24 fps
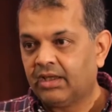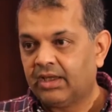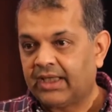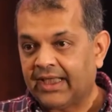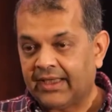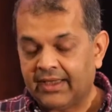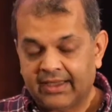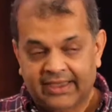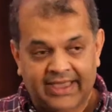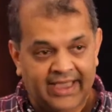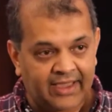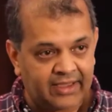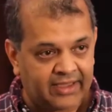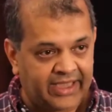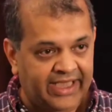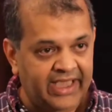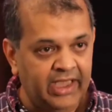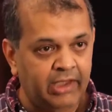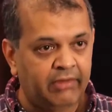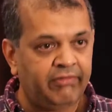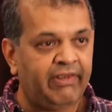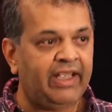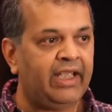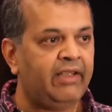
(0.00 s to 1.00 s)
th that
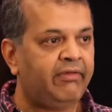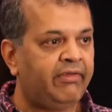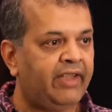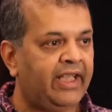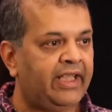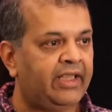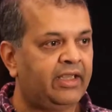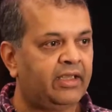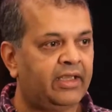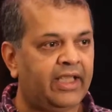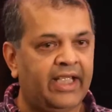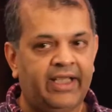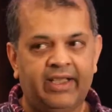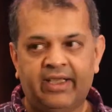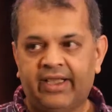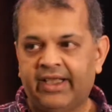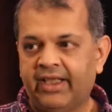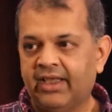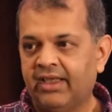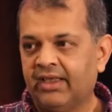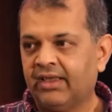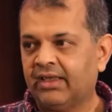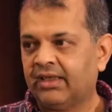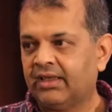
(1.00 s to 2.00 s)
heat wave in
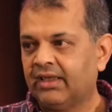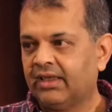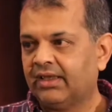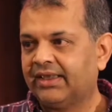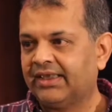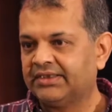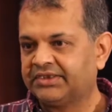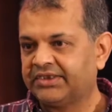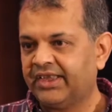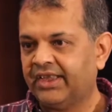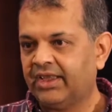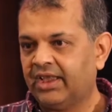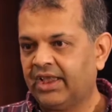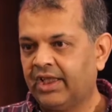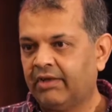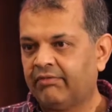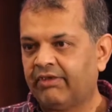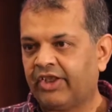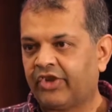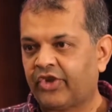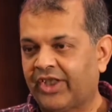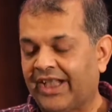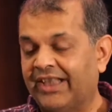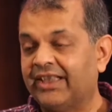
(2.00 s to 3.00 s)
India this year in
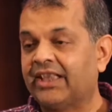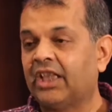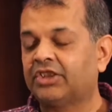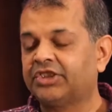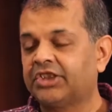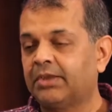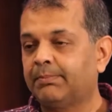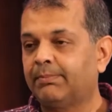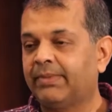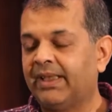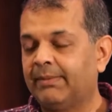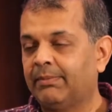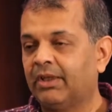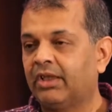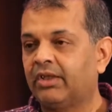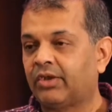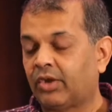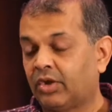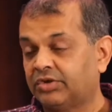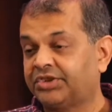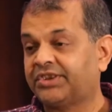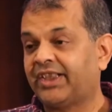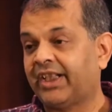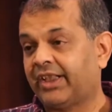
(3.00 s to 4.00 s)
which ten thousand people
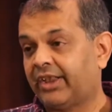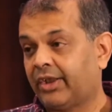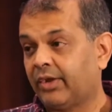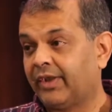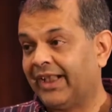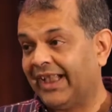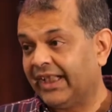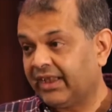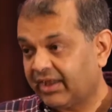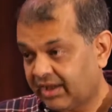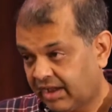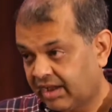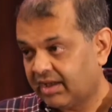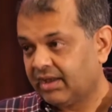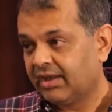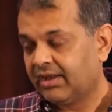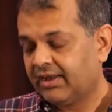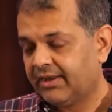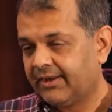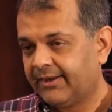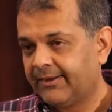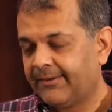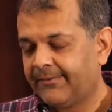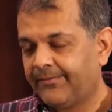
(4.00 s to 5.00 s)
roasted to death,
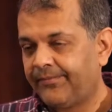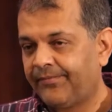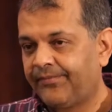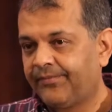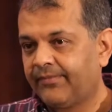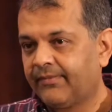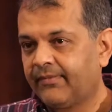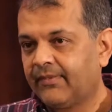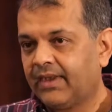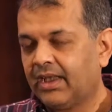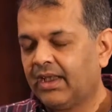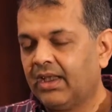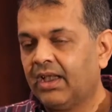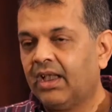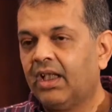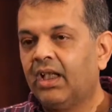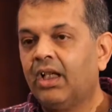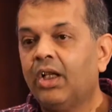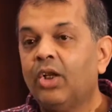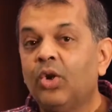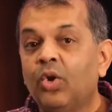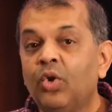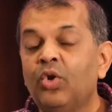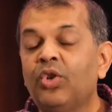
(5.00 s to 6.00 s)

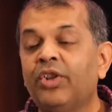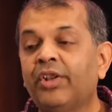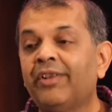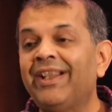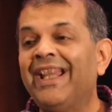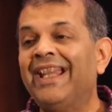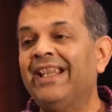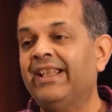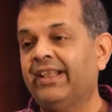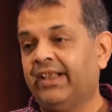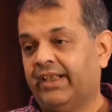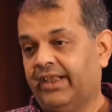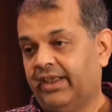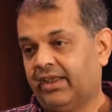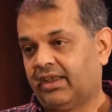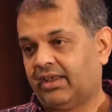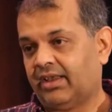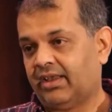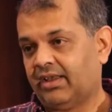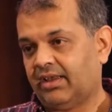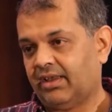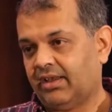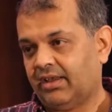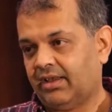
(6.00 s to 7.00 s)
who created it?
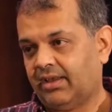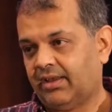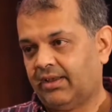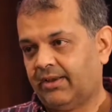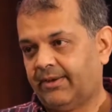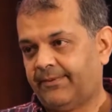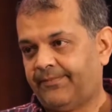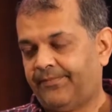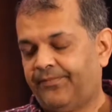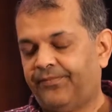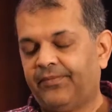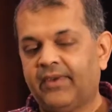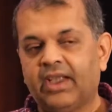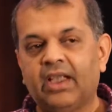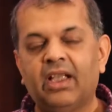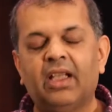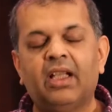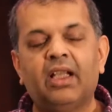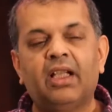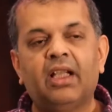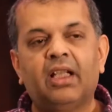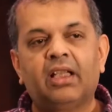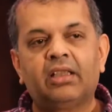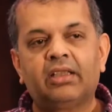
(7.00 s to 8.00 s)

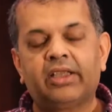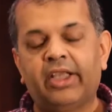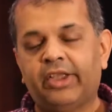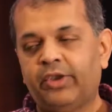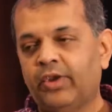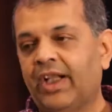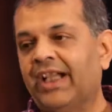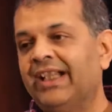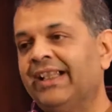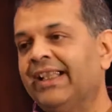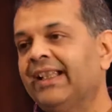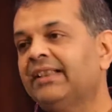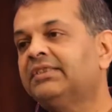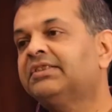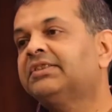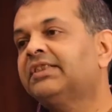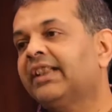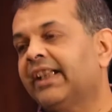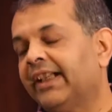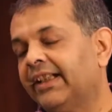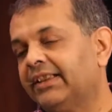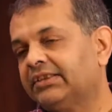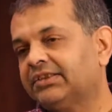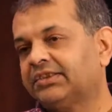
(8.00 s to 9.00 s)
The United
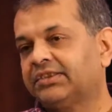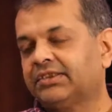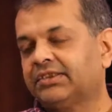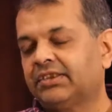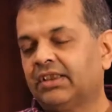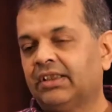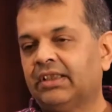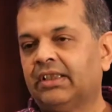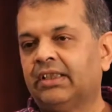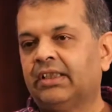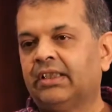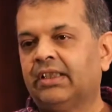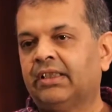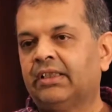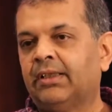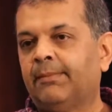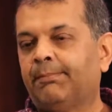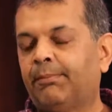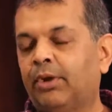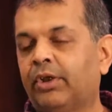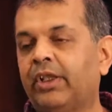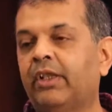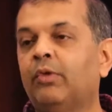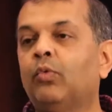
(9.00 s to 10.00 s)
States
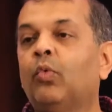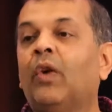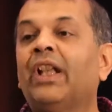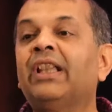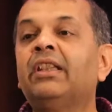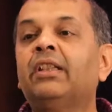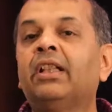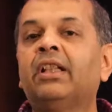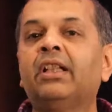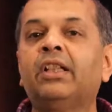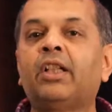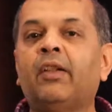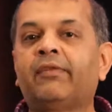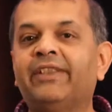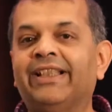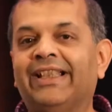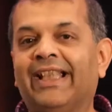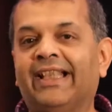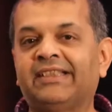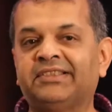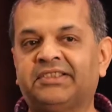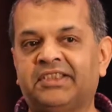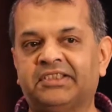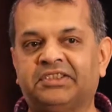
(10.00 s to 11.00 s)
put in one third of the
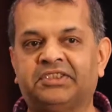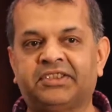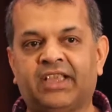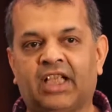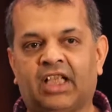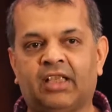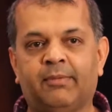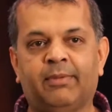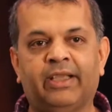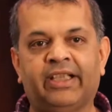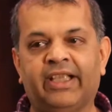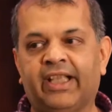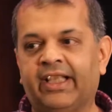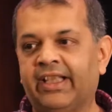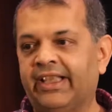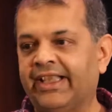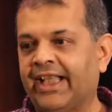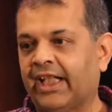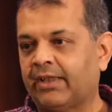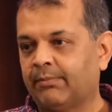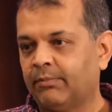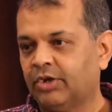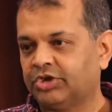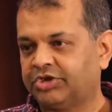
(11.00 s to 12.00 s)
excess carbon in the
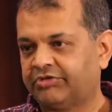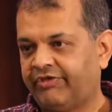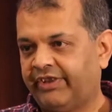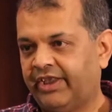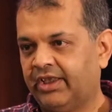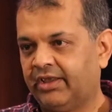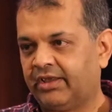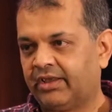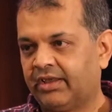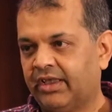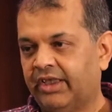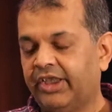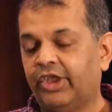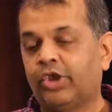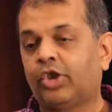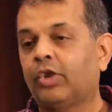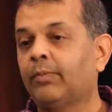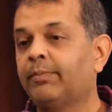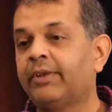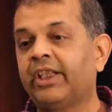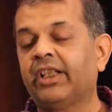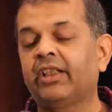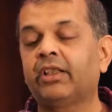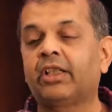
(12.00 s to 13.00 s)
atmosphere,
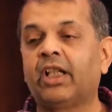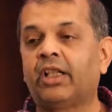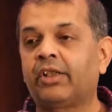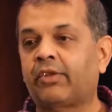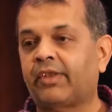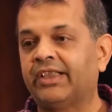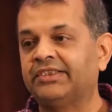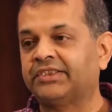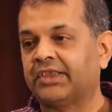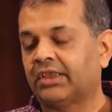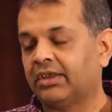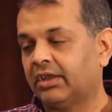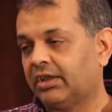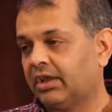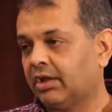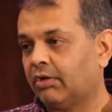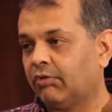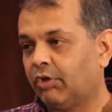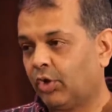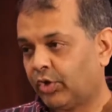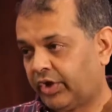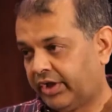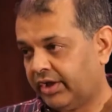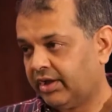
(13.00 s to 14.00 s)
European countries another
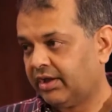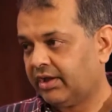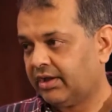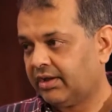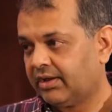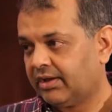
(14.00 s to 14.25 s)
quarter.